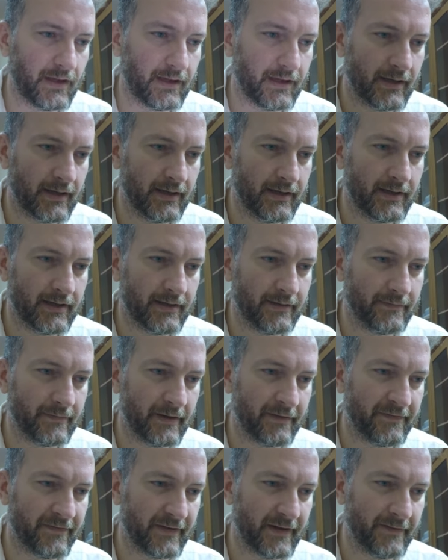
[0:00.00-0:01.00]

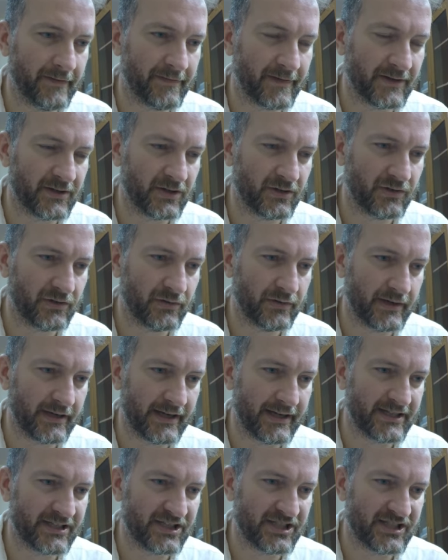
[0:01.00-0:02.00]
if I do a
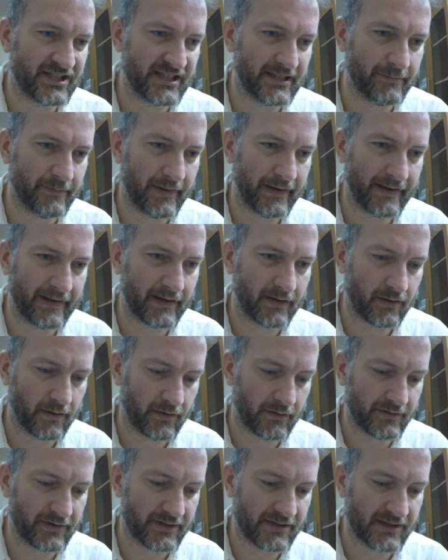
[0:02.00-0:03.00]
HTTP ping
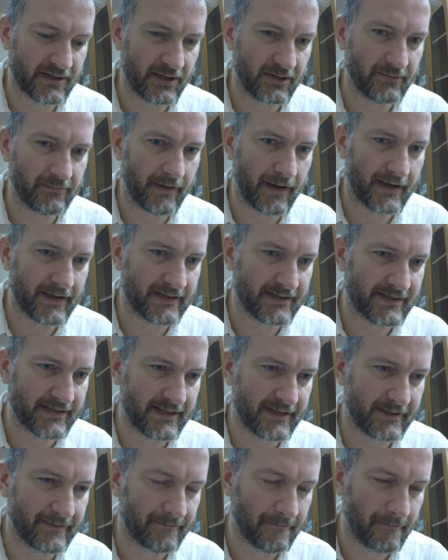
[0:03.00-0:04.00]
on this load balancer,